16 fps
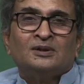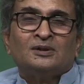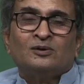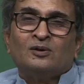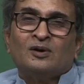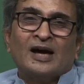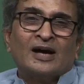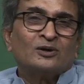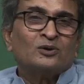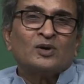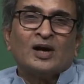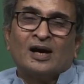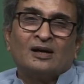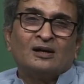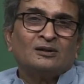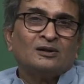We would like to
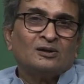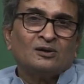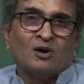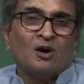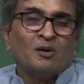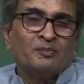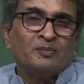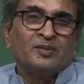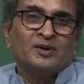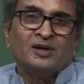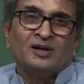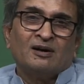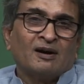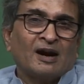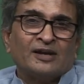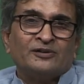handle the top in a
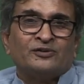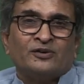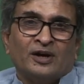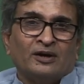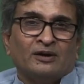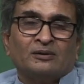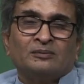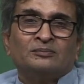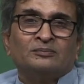dry state